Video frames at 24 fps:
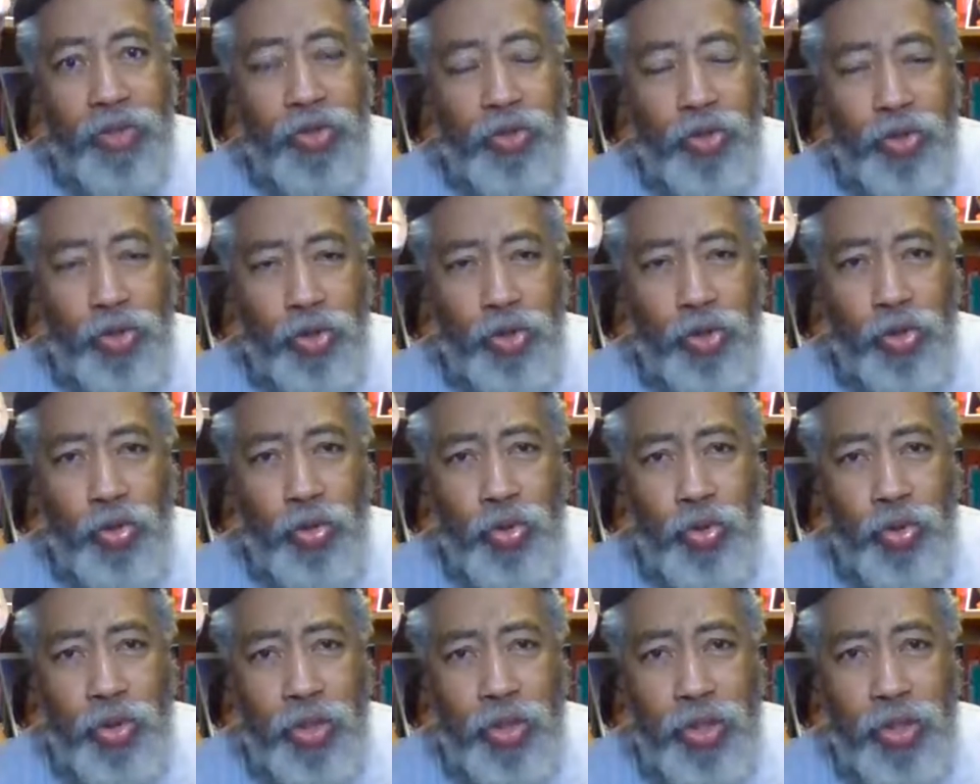
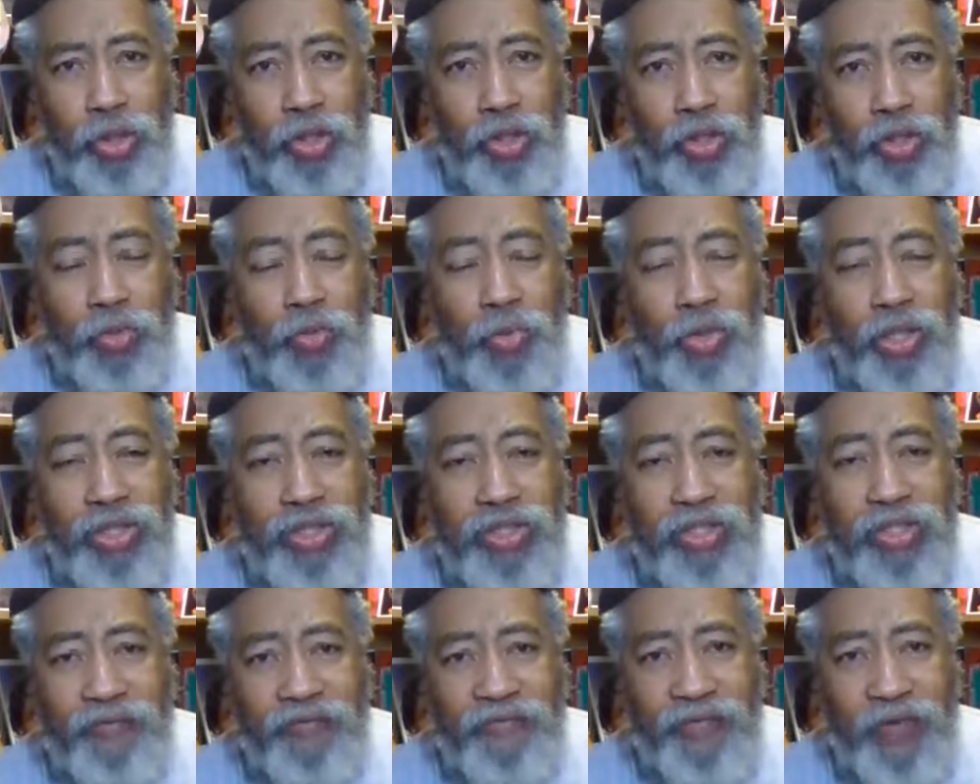Who was
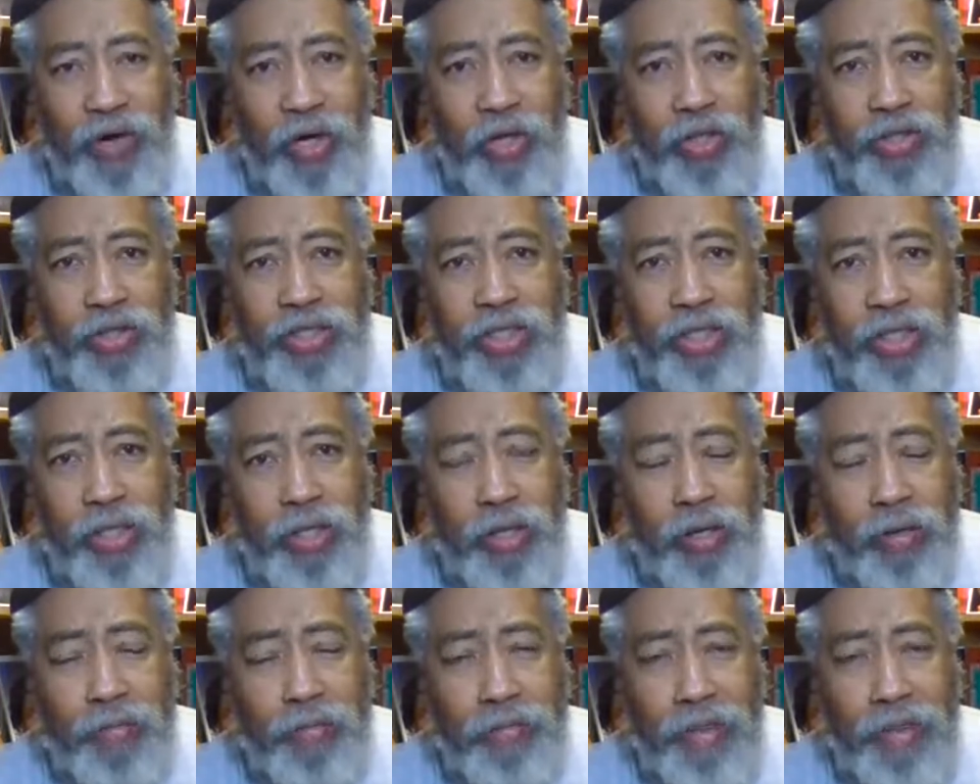the first
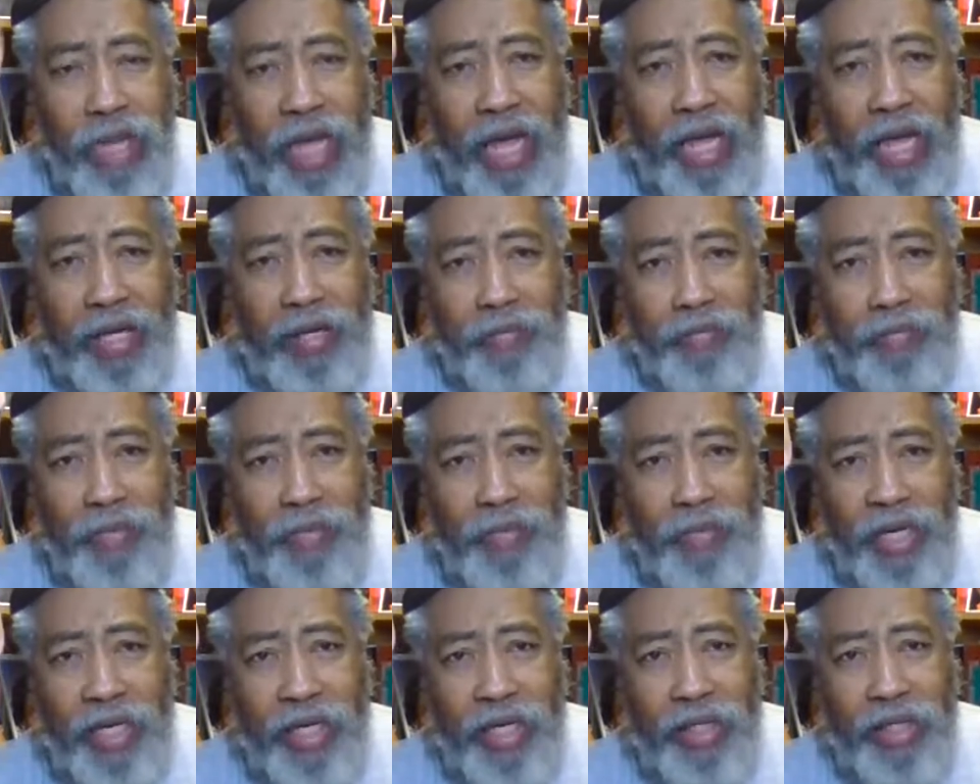black
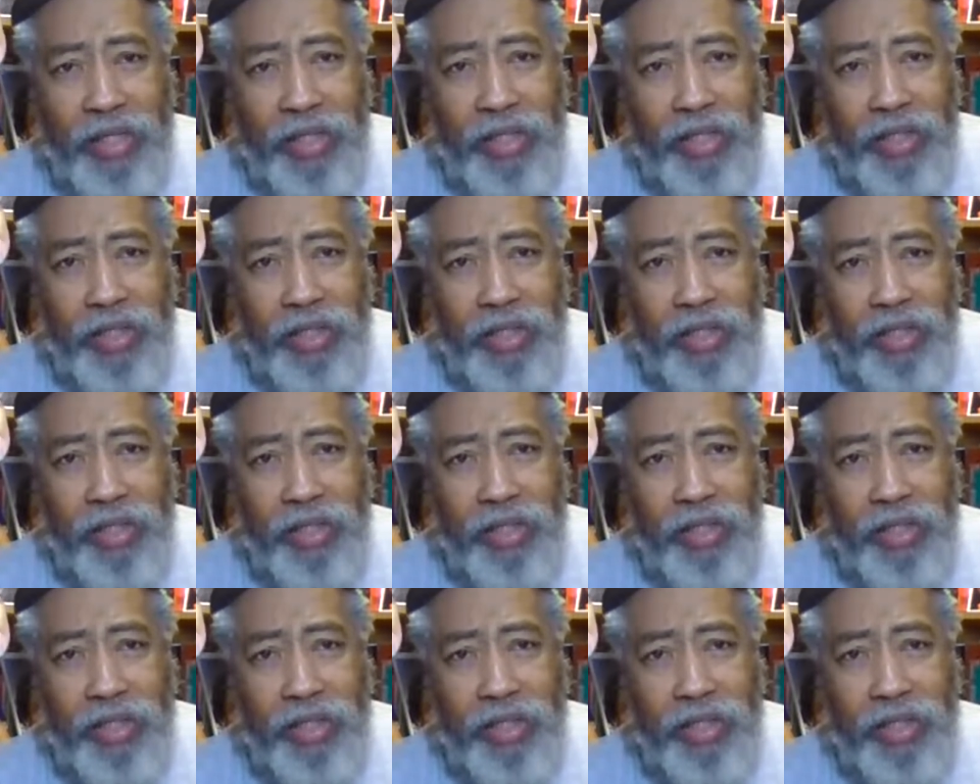man